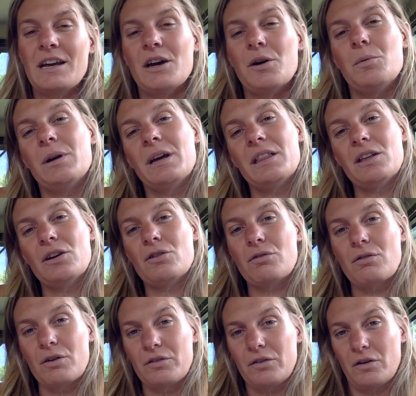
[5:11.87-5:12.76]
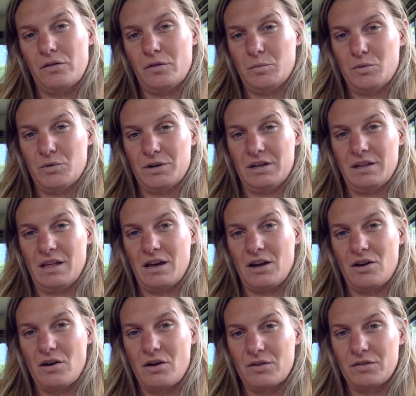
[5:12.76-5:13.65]
we get the crossover point in that
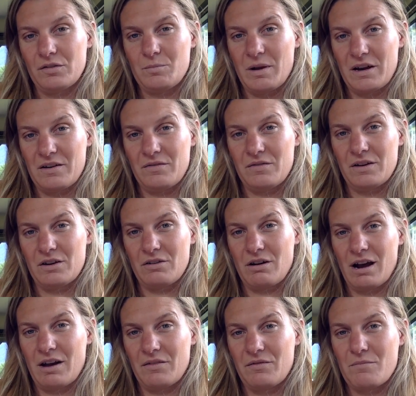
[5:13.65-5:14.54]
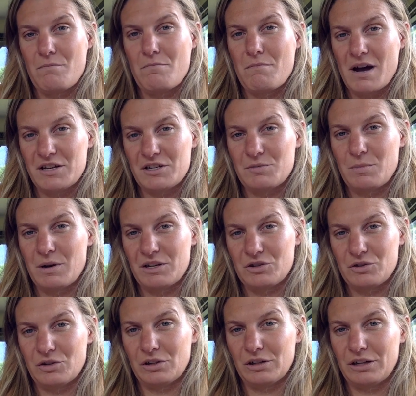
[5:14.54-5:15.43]
cost-benefit graph much, much
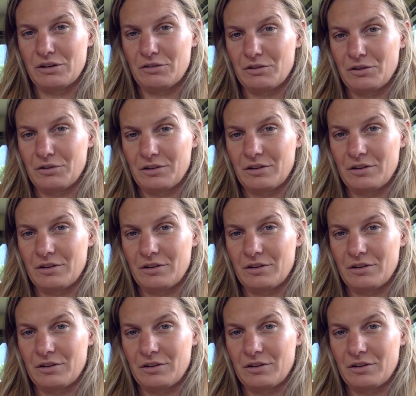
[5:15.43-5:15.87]
earlier on.